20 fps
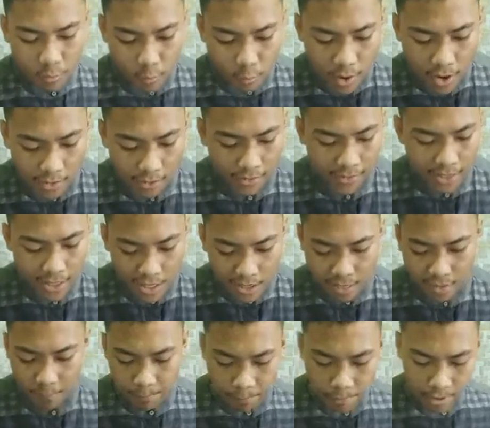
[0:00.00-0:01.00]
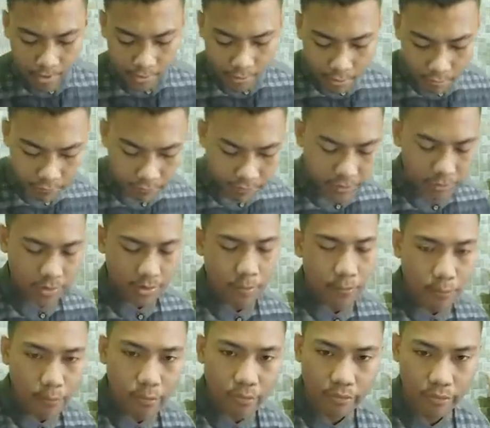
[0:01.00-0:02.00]
while as a part of
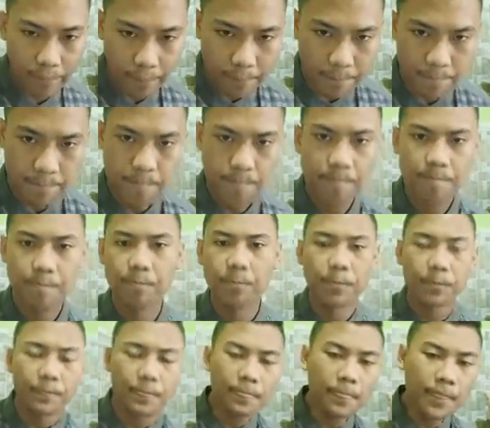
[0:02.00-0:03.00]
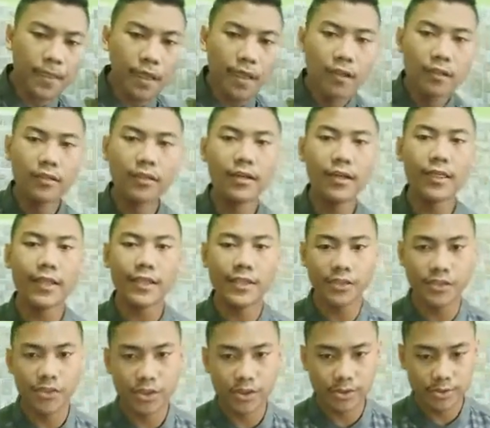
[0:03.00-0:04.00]
learning program. Ladies
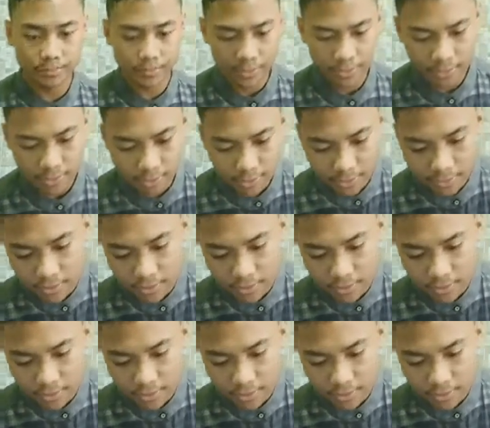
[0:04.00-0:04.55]
and gentlemen,